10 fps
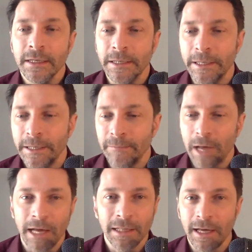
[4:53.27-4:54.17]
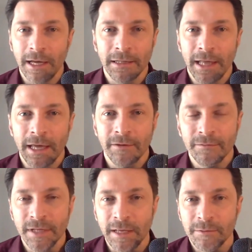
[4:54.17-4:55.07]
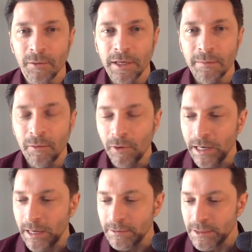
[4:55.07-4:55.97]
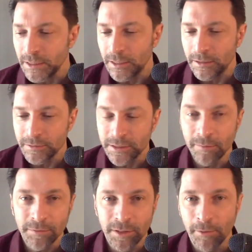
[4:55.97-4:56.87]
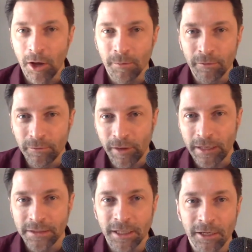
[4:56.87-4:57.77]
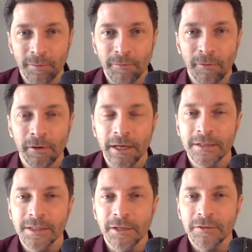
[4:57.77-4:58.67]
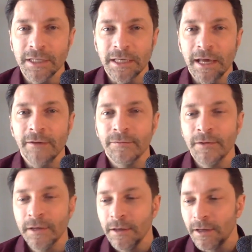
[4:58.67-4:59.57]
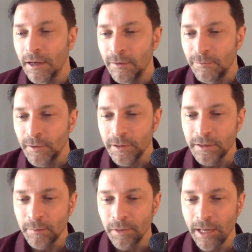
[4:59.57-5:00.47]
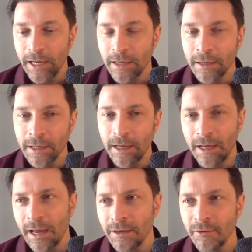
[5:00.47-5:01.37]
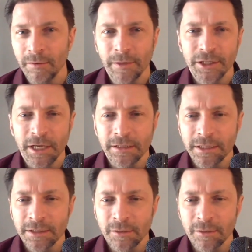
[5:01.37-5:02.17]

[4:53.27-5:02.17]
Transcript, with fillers: Uh, a la a lot of teams, we could point out uh, some some Auburn fans the year before against UCF. Yeah. Uh, fill in the blank. Uh, I know the Michigan Alabama.